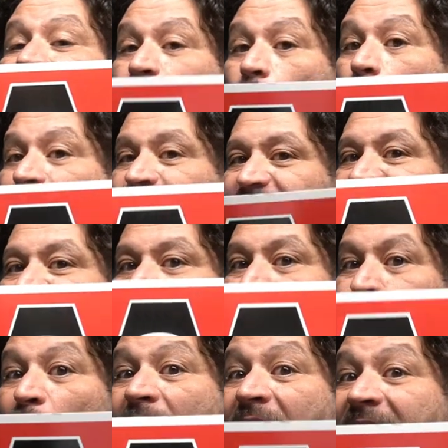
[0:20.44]
for this
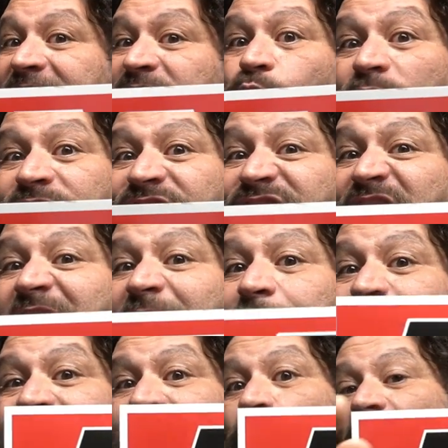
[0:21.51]
prize. What's it going to
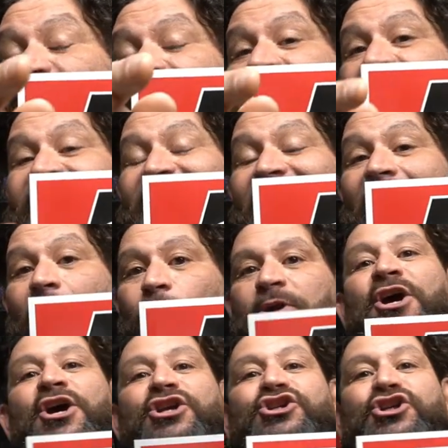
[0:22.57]
be? We'll find out.
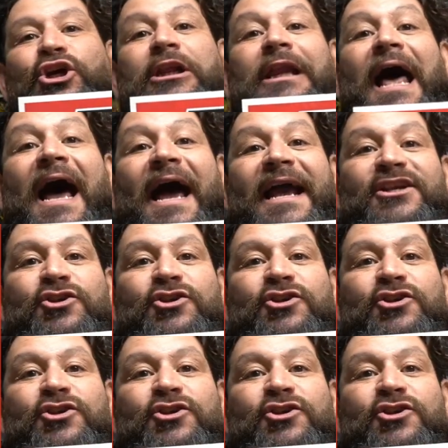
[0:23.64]
July